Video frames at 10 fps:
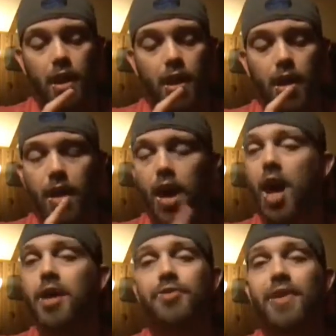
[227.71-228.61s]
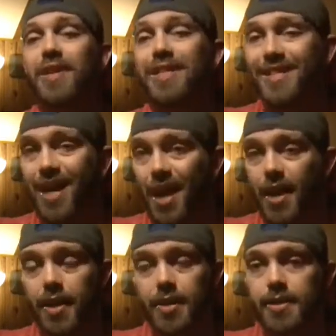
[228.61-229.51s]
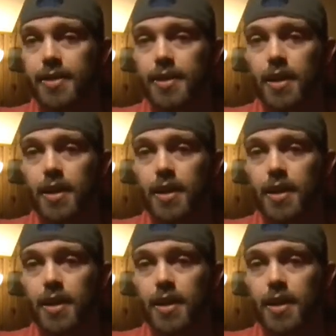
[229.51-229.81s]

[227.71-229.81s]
Andre the Giant,